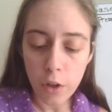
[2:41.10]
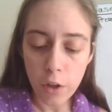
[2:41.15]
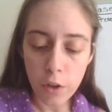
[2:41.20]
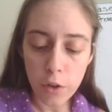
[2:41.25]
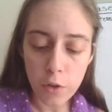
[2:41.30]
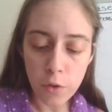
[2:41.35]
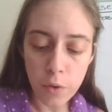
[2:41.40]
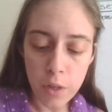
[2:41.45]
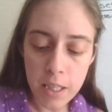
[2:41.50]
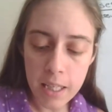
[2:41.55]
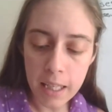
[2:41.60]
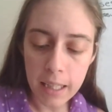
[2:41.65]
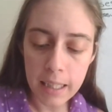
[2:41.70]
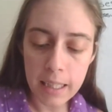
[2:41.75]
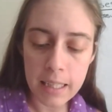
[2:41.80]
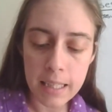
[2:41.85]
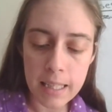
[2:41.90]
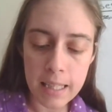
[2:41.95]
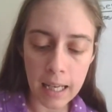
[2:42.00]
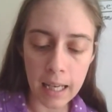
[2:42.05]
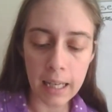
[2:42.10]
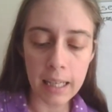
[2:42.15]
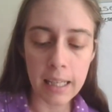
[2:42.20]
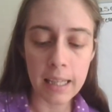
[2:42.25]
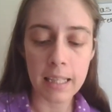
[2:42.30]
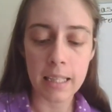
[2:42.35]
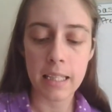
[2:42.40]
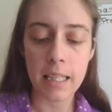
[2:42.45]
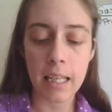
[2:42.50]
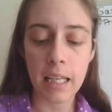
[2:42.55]
Torricelli designed
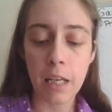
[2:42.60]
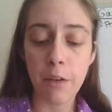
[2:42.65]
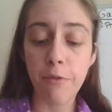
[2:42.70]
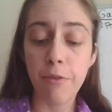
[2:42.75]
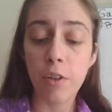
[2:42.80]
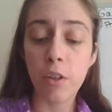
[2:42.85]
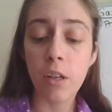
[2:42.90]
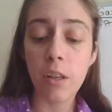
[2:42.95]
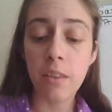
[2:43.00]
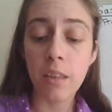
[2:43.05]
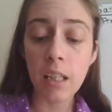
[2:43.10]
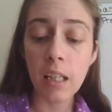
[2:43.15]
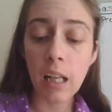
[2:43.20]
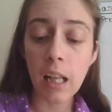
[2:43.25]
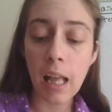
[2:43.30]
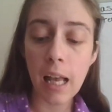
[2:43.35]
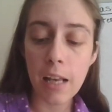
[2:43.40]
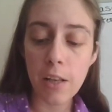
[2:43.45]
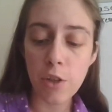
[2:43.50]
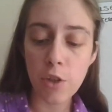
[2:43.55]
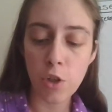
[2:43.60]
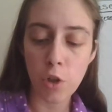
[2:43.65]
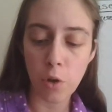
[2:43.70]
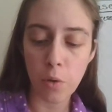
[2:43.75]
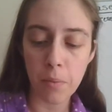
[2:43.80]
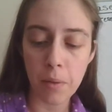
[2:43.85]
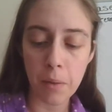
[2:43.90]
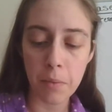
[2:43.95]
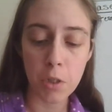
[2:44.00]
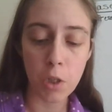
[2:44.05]
this, and he filled a thin glass
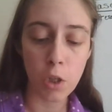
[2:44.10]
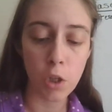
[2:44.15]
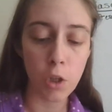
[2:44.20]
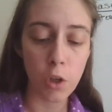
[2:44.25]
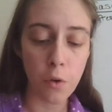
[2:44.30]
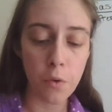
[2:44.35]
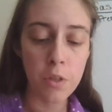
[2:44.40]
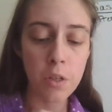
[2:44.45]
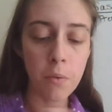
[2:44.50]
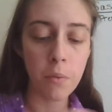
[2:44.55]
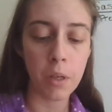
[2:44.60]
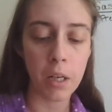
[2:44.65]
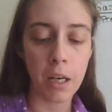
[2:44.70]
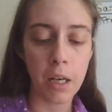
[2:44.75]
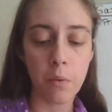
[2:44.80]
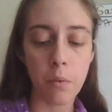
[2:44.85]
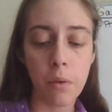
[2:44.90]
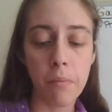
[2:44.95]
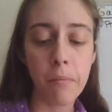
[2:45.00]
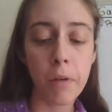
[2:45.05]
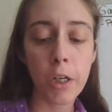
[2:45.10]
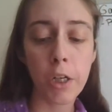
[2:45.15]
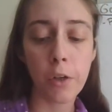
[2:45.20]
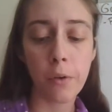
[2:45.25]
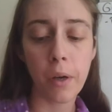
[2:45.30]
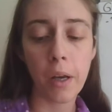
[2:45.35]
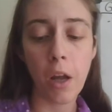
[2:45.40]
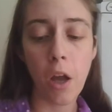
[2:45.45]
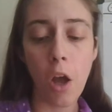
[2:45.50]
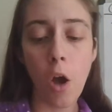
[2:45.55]
tube that was closed at one end with
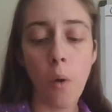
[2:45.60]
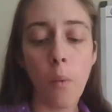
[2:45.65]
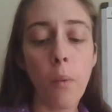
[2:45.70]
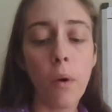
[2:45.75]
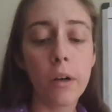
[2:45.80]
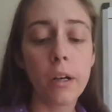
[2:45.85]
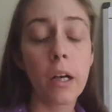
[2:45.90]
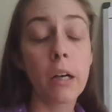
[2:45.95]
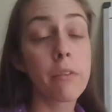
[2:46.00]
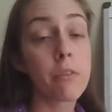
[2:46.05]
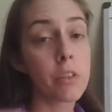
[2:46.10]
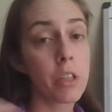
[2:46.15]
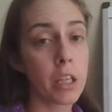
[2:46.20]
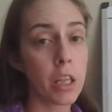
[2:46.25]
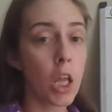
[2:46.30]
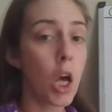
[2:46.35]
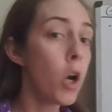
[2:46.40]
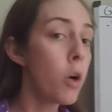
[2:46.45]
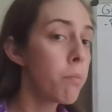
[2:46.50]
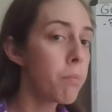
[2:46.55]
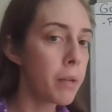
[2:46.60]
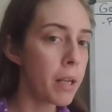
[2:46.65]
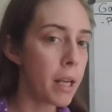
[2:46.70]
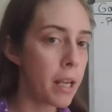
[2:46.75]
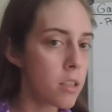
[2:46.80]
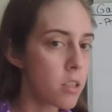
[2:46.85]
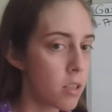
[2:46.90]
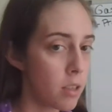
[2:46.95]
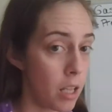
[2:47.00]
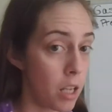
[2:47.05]
mercury. While covering the open
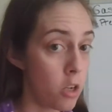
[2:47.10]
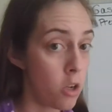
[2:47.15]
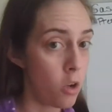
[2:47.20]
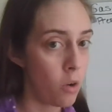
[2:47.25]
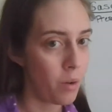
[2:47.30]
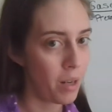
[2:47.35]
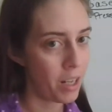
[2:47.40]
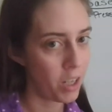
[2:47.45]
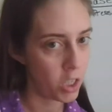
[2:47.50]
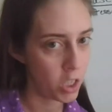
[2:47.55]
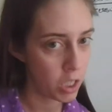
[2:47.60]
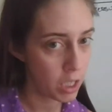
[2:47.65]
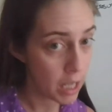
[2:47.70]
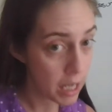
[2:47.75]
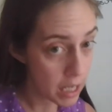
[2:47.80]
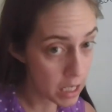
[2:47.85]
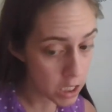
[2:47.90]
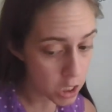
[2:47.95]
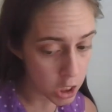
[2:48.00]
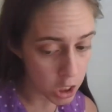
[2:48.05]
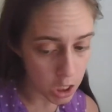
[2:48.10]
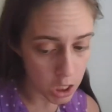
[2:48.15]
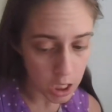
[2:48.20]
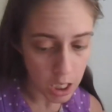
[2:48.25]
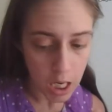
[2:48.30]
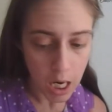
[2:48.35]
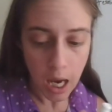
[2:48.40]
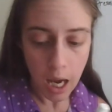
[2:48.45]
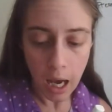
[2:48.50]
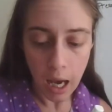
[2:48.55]
end so that no air could enter,
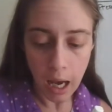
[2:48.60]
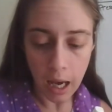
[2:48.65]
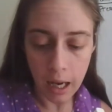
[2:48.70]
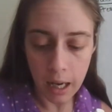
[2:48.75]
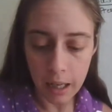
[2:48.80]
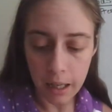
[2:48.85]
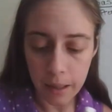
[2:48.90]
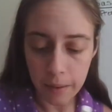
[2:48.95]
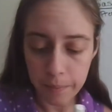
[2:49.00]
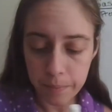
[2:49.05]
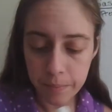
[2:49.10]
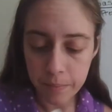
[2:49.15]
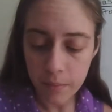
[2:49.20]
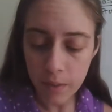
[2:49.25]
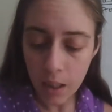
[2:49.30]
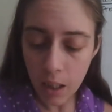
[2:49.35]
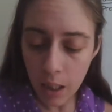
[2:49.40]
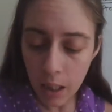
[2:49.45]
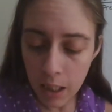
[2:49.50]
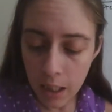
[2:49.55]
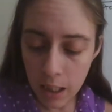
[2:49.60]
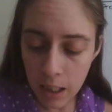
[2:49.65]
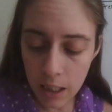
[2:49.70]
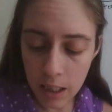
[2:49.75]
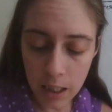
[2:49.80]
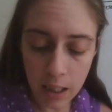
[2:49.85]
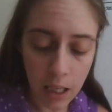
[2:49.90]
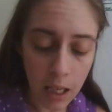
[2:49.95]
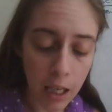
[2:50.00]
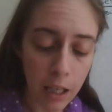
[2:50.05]

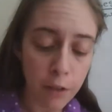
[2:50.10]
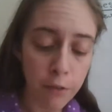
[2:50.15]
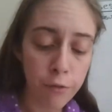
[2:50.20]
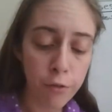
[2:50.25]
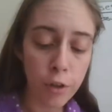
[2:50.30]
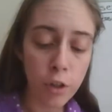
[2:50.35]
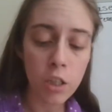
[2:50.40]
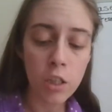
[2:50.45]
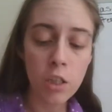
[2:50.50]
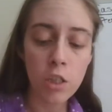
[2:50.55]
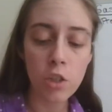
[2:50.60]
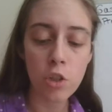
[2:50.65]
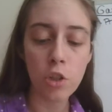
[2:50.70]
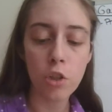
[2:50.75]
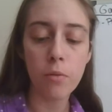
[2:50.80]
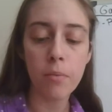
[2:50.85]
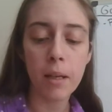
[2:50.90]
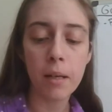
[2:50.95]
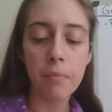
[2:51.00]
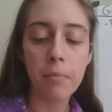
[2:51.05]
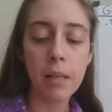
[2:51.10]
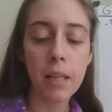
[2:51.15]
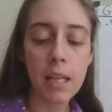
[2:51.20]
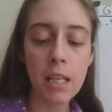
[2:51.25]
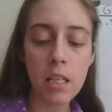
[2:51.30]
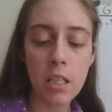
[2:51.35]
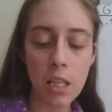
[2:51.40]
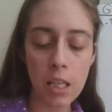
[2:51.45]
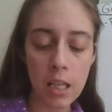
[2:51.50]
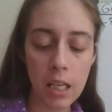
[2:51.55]
he inverted the tube and
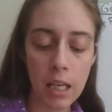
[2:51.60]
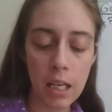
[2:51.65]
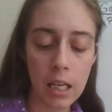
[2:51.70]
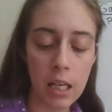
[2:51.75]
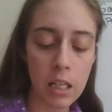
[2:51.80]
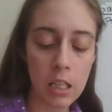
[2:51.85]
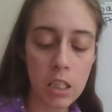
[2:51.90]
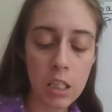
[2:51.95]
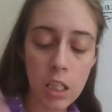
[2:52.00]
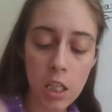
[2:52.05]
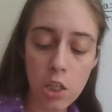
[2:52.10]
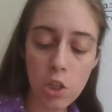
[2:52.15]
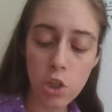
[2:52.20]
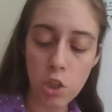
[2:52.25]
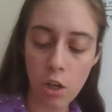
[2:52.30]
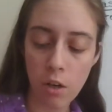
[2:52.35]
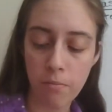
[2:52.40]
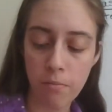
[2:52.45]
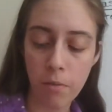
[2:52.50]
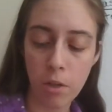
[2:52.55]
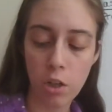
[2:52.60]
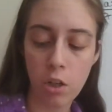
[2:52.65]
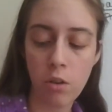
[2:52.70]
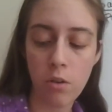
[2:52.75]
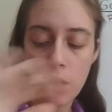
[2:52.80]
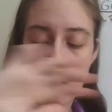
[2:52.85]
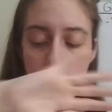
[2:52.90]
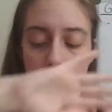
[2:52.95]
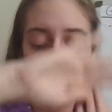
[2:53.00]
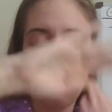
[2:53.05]
placed it in a dish of
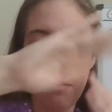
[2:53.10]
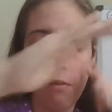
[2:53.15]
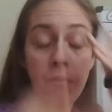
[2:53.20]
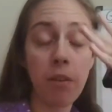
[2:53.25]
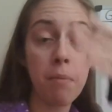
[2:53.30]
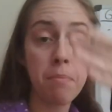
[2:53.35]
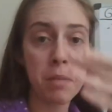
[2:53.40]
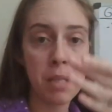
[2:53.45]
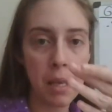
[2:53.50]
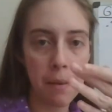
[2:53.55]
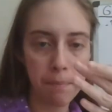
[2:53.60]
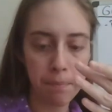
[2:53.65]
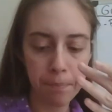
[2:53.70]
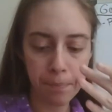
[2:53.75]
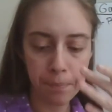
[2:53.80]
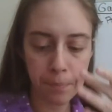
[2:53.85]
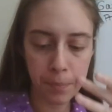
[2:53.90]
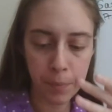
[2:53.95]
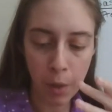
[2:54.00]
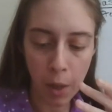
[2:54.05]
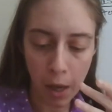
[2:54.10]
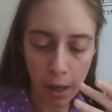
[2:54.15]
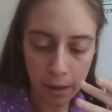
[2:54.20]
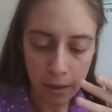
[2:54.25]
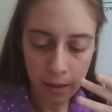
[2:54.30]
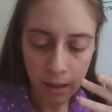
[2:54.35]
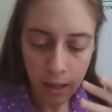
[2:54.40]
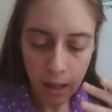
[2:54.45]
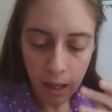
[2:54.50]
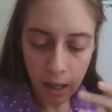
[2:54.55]
mercury, so he flips it. Okay?
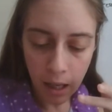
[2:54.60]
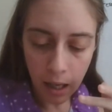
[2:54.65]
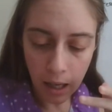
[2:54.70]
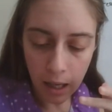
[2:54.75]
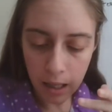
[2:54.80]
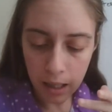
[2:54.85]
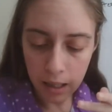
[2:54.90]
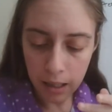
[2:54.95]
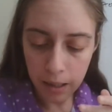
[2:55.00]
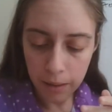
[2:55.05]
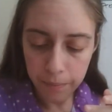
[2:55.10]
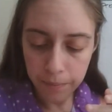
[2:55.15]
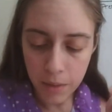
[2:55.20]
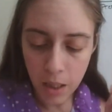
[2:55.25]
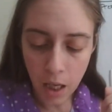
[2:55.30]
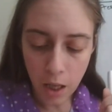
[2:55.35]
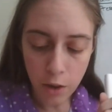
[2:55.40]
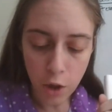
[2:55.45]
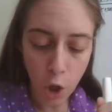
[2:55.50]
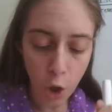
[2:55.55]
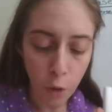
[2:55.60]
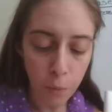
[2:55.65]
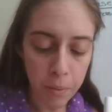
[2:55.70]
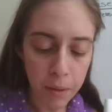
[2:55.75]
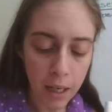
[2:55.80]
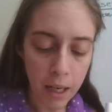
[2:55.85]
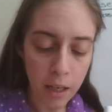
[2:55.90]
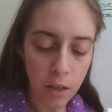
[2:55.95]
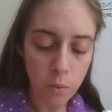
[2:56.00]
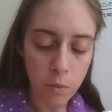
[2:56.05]
The
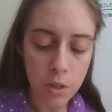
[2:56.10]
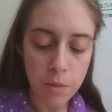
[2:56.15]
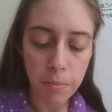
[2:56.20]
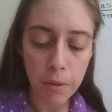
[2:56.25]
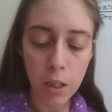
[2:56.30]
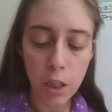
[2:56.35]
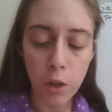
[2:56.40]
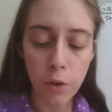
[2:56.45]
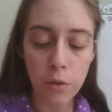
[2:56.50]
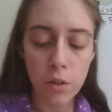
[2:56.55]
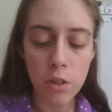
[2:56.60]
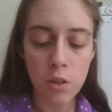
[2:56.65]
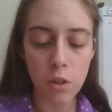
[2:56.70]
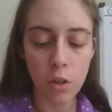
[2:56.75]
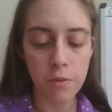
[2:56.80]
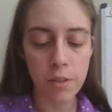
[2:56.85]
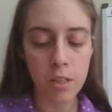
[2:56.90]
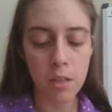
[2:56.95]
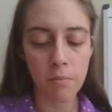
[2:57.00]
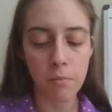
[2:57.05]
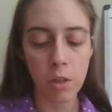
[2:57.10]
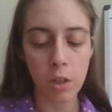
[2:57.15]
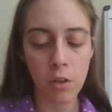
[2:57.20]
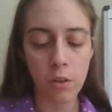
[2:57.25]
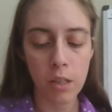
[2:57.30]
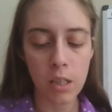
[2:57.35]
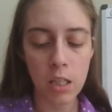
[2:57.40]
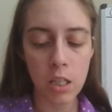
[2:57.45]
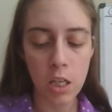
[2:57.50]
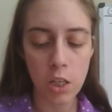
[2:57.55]
open end was below the surface of
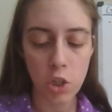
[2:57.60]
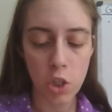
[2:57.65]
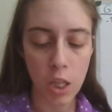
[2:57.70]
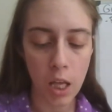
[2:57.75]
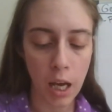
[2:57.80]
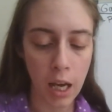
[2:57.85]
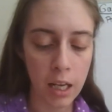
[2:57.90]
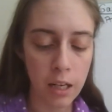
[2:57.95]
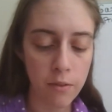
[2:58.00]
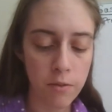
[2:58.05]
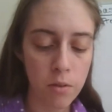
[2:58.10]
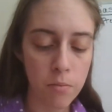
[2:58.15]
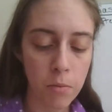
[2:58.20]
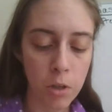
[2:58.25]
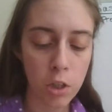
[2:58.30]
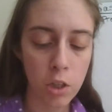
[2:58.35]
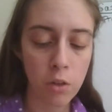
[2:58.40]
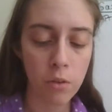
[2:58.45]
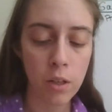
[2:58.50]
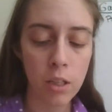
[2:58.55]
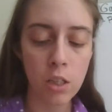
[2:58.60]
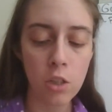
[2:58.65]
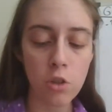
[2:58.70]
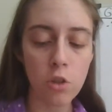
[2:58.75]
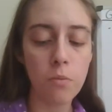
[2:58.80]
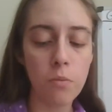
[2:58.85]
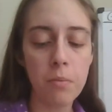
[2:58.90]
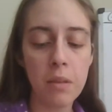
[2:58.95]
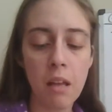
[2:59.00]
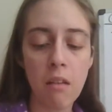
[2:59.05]
mercury in the dish. The height of the mercury in the
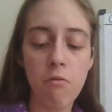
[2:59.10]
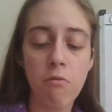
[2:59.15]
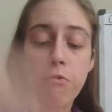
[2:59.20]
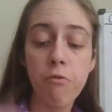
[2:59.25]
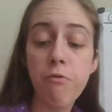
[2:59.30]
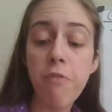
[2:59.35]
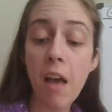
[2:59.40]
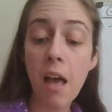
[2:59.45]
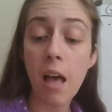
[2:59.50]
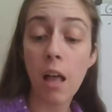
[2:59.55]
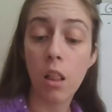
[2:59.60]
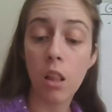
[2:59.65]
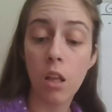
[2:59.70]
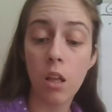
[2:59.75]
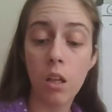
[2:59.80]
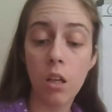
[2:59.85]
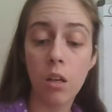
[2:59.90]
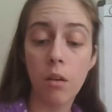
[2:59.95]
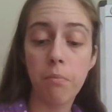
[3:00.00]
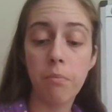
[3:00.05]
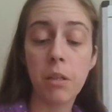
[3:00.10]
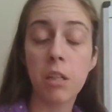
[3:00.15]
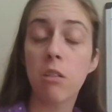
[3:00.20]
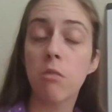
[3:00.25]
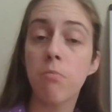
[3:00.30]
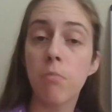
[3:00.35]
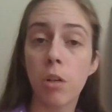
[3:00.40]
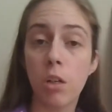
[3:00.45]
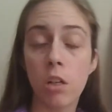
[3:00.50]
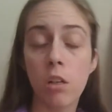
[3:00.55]
tube then fell, because
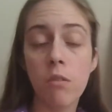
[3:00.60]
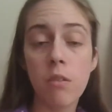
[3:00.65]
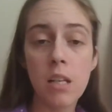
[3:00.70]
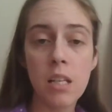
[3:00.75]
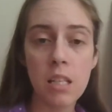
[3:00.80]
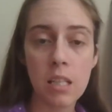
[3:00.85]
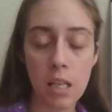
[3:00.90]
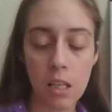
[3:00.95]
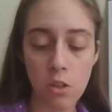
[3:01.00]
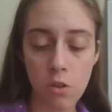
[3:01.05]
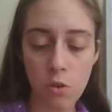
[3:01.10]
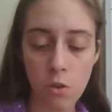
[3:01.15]
mercury is denser